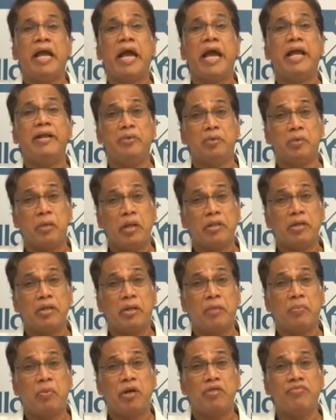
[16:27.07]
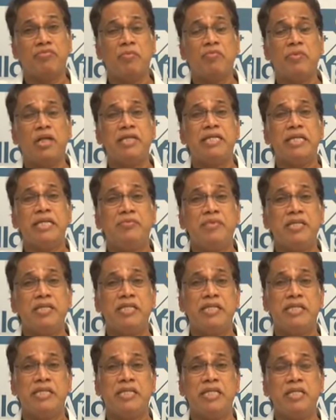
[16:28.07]
And apart from that,
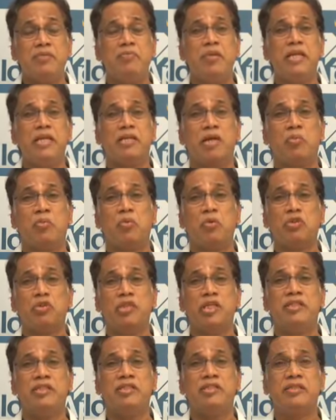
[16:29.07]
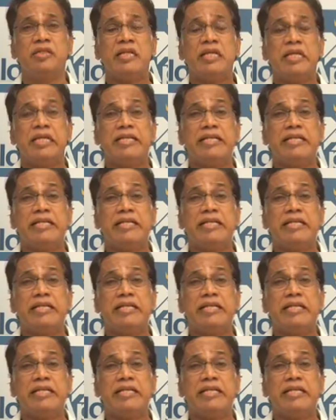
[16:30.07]
DVT, deep vein thrombosis,